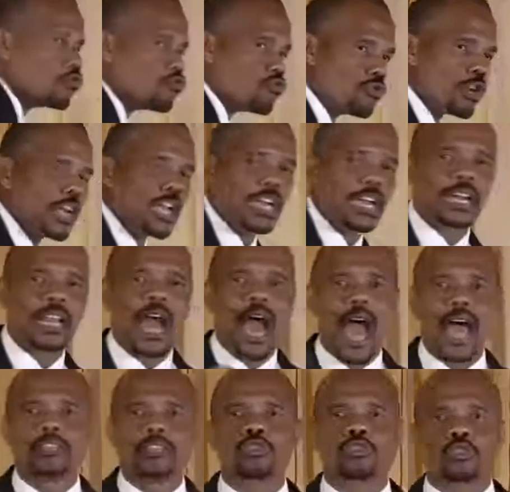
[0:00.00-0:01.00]
real
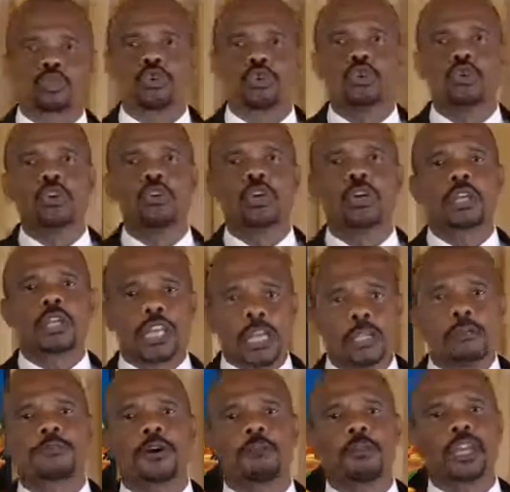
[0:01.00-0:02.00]
and true
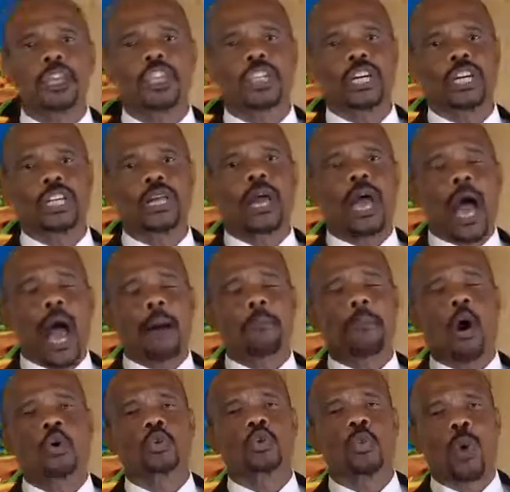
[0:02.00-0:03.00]
information
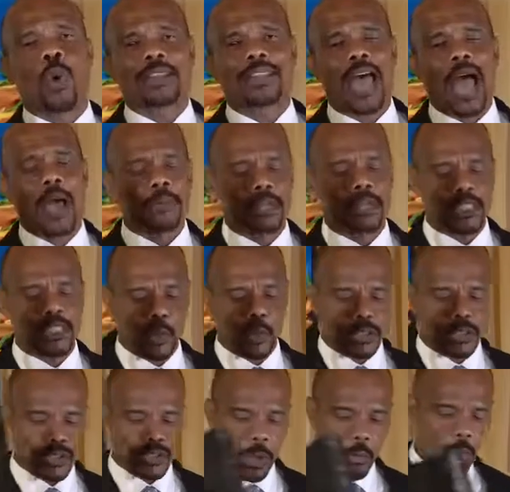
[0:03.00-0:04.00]
about what happens when
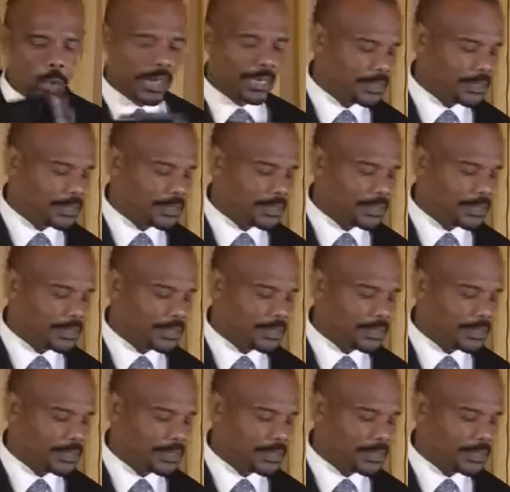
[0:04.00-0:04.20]
someone